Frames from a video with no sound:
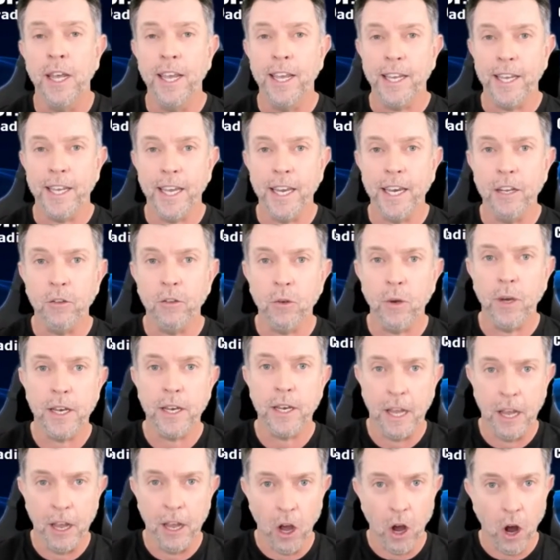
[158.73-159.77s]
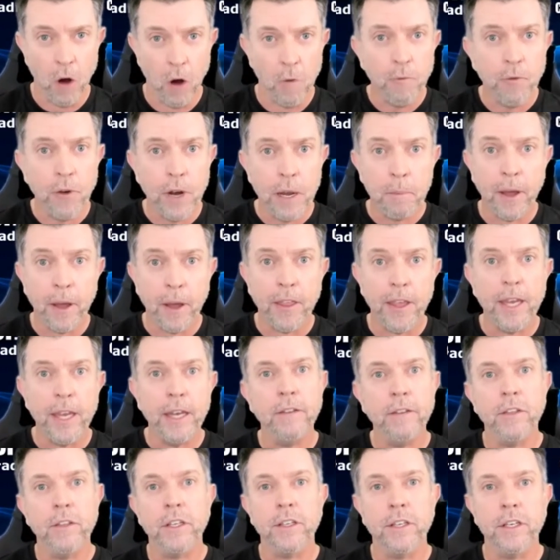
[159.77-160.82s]
get into it, hopefully by the end
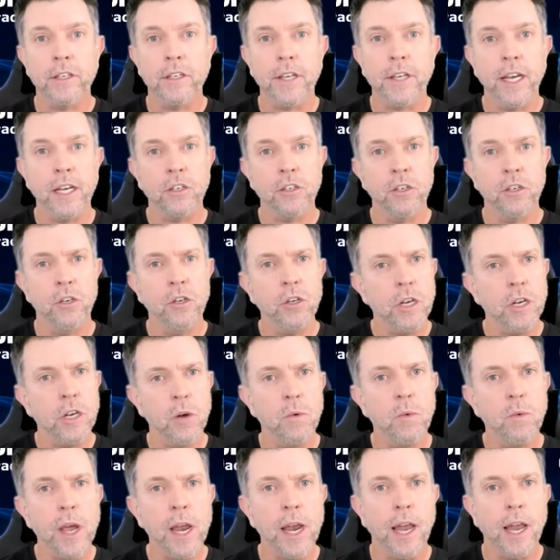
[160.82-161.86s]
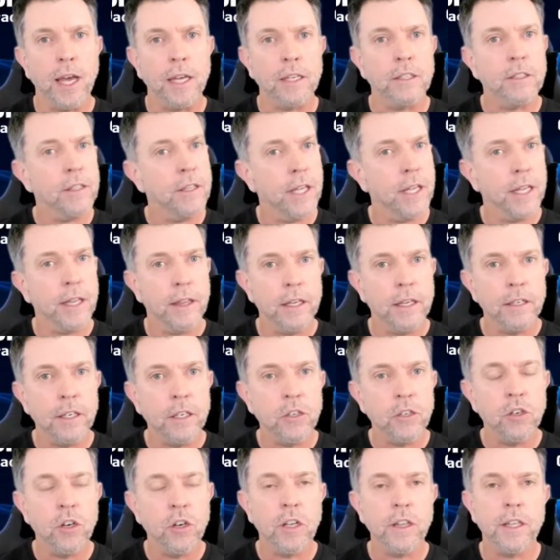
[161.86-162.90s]
of this discussion, you're going to realize that this
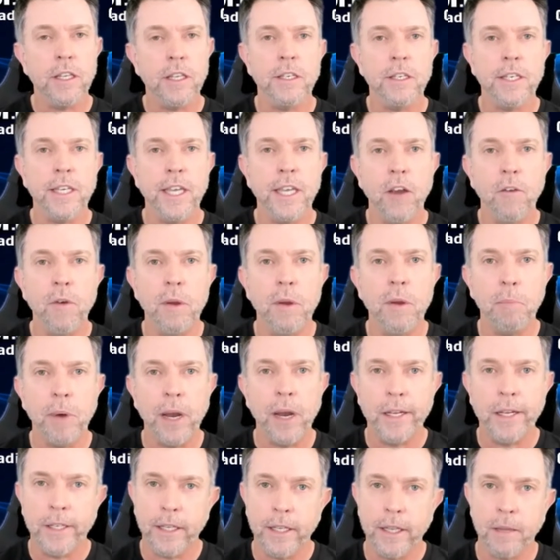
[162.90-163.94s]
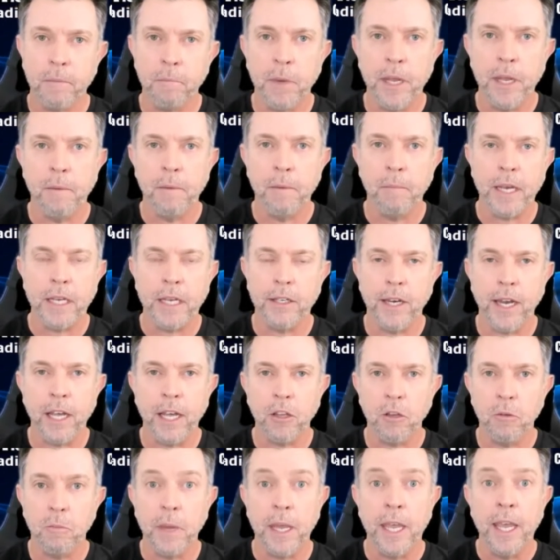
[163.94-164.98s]
is not the scary place that the media makes it
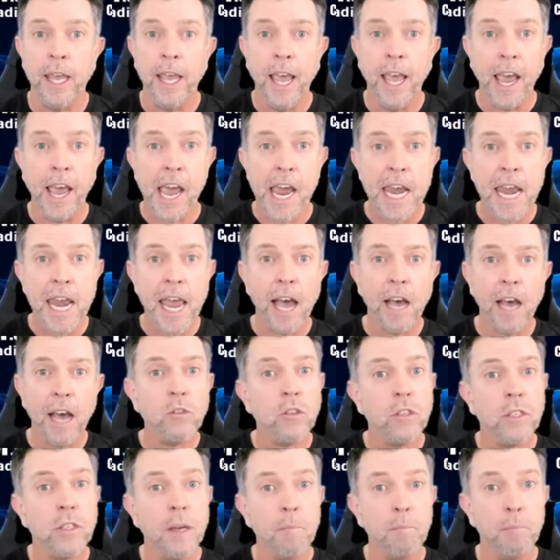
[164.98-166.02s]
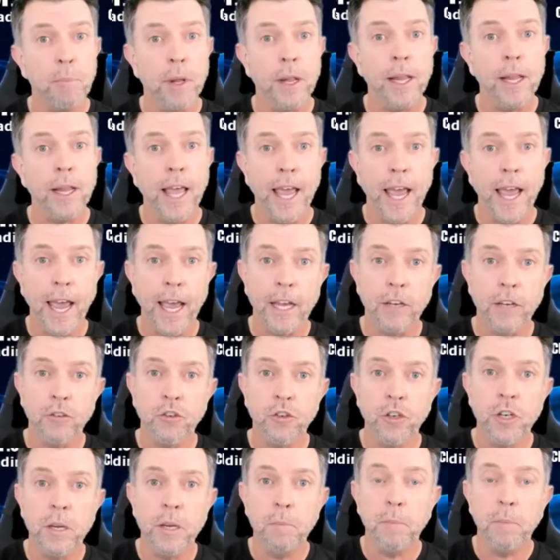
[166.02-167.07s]
out to be, and how simple and
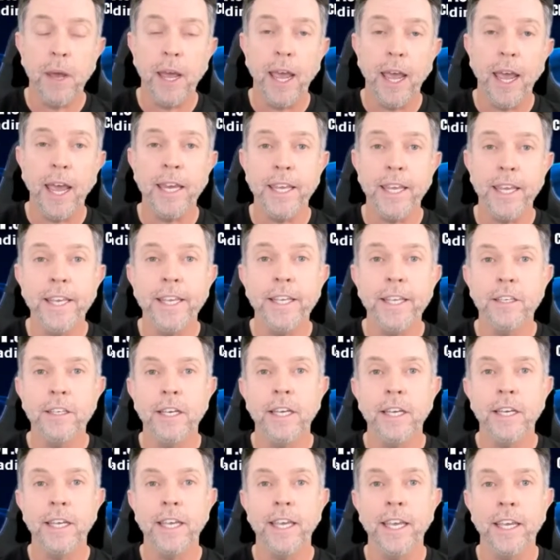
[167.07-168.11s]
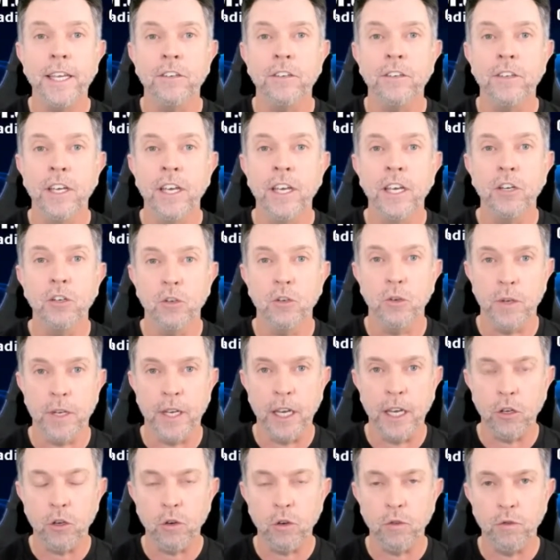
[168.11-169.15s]
cheap and easy it is to
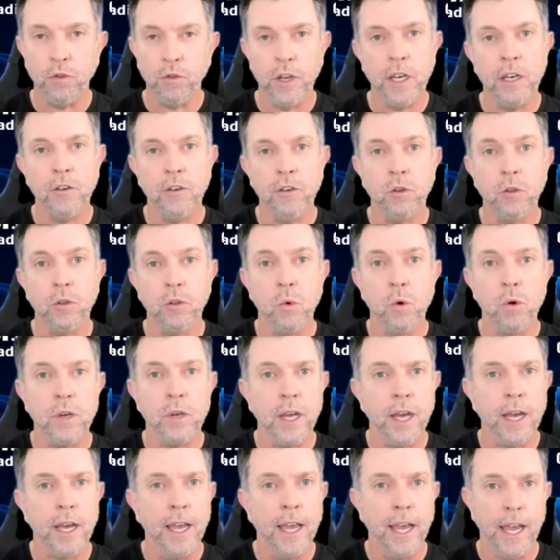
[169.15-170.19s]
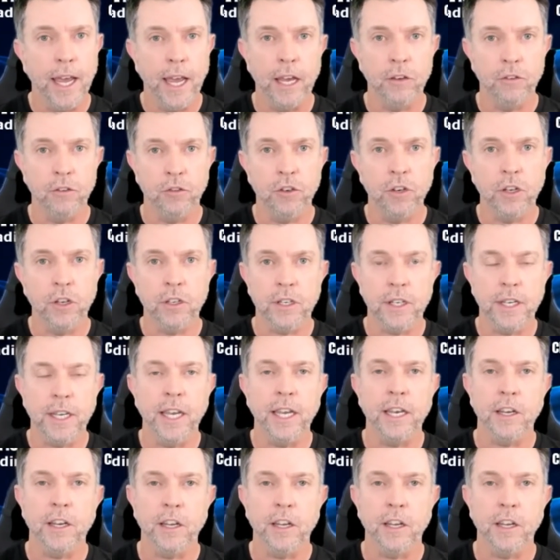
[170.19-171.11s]
get your feet into the water and just get